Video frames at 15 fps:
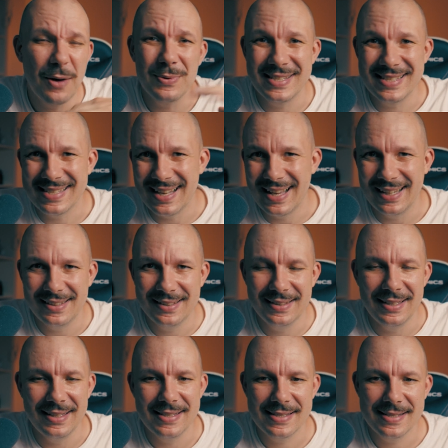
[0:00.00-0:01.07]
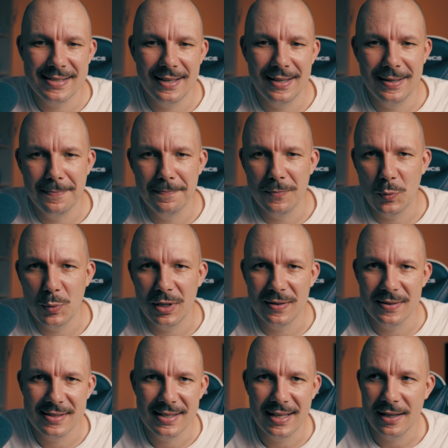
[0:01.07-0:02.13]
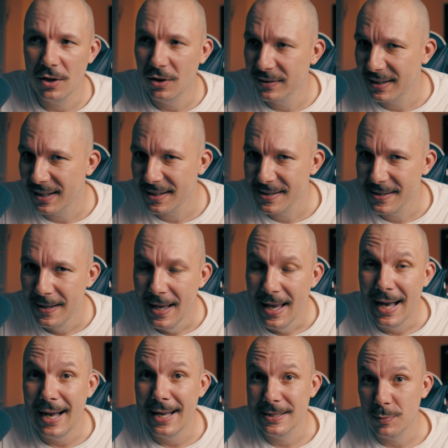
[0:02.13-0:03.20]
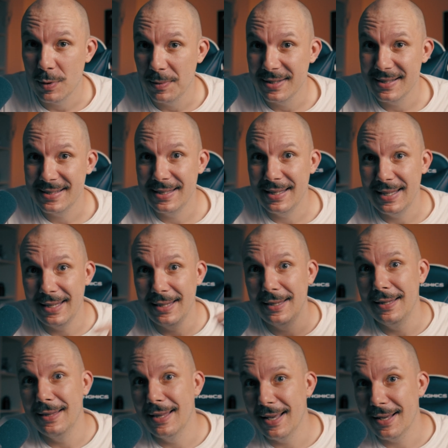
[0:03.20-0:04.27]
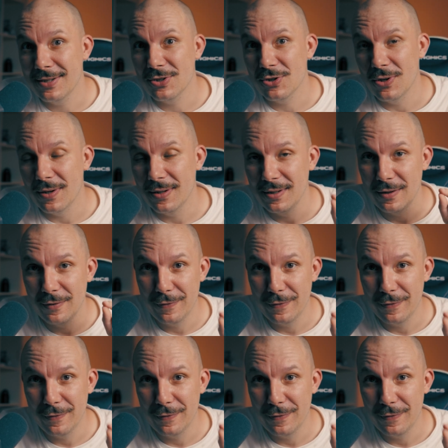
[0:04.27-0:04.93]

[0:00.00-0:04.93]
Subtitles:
outside this, we could say, context, as we will see in the next chart, in the